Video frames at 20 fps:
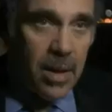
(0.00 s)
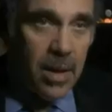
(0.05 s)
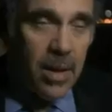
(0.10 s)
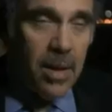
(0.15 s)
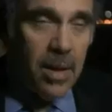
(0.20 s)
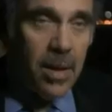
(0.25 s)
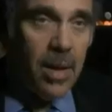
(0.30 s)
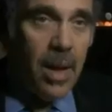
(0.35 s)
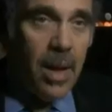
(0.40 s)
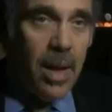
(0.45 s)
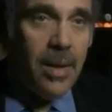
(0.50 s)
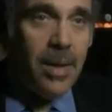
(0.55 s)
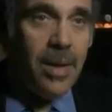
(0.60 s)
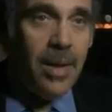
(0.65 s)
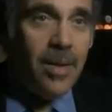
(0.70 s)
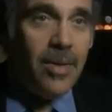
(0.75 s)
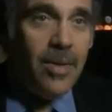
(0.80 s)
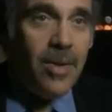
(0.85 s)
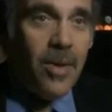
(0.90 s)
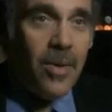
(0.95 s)
need
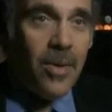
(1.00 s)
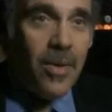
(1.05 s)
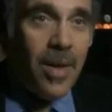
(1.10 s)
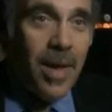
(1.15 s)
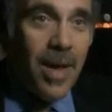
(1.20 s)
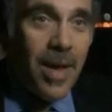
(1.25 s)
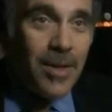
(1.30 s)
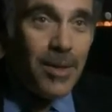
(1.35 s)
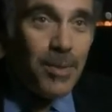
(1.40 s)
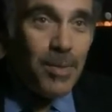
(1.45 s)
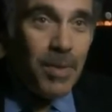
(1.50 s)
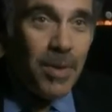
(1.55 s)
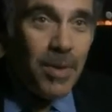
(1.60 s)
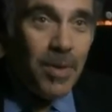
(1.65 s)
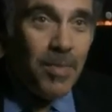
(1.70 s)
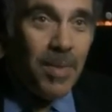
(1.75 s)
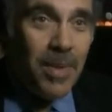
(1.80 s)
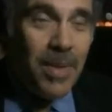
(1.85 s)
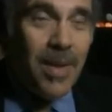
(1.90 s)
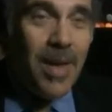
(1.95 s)
and needing to go to the
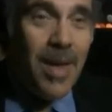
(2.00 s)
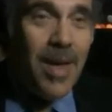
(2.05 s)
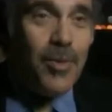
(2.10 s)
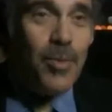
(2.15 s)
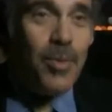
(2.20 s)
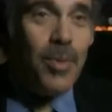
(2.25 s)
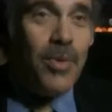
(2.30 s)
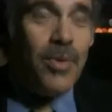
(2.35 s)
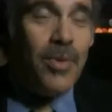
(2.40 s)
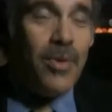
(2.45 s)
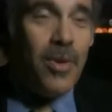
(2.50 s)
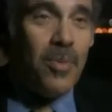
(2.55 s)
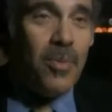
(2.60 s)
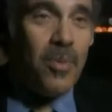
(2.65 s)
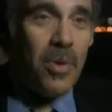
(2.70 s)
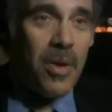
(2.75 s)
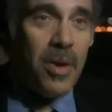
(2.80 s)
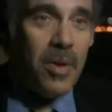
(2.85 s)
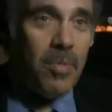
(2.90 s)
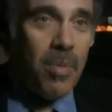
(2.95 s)
hospital, but the hospitals
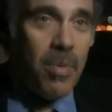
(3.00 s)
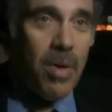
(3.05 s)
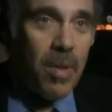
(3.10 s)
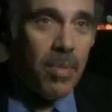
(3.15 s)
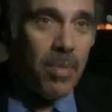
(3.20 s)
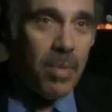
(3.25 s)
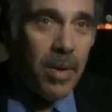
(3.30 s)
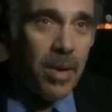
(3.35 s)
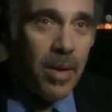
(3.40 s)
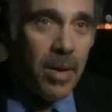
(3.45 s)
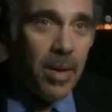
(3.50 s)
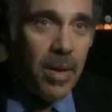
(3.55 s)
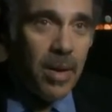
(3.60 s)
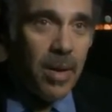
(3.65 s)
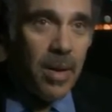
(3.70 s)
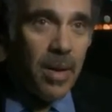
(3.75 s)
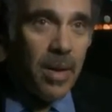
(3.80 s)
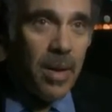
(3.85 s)
aren't working properly.